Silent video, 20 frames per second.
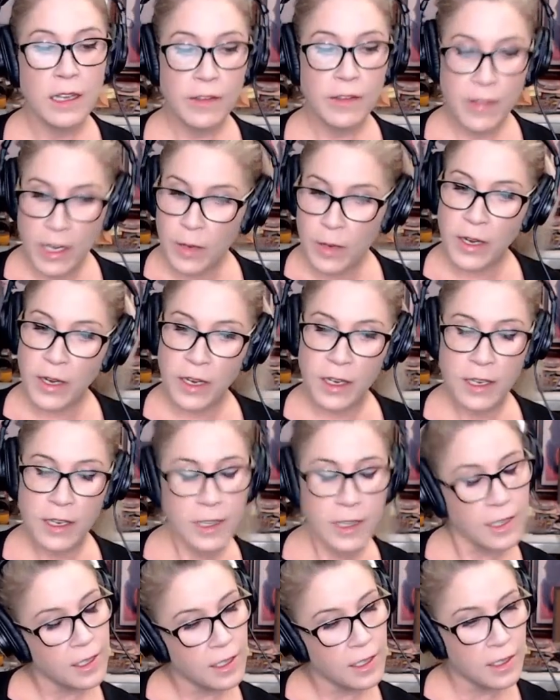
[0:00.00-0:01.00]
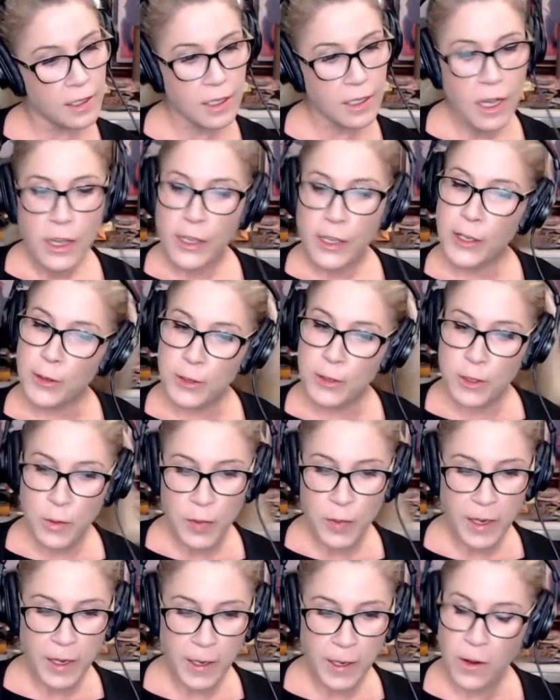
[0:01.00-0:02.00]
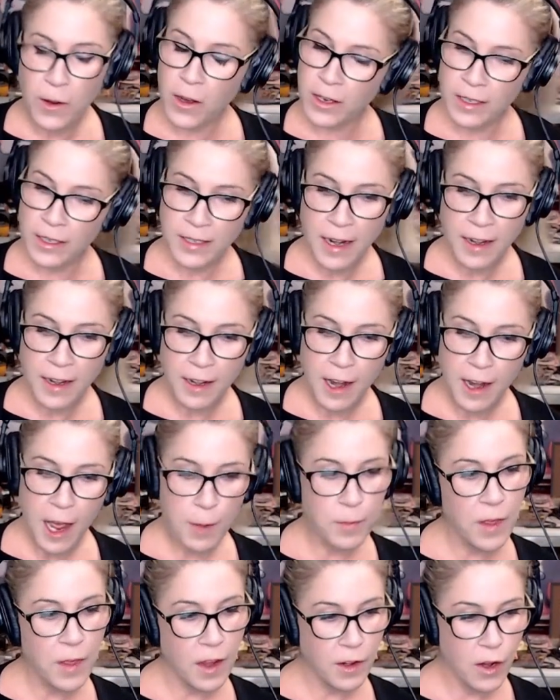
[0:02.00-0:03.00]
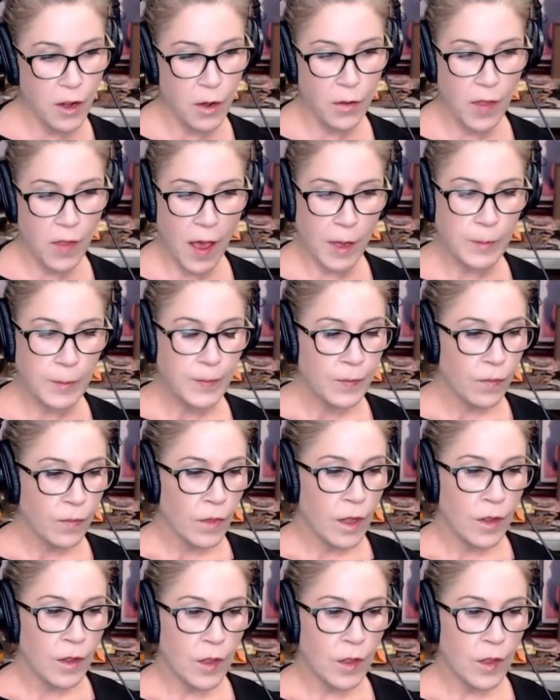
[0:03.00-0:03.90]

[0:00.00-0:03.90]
if anybody is used to being on a dating app, they know that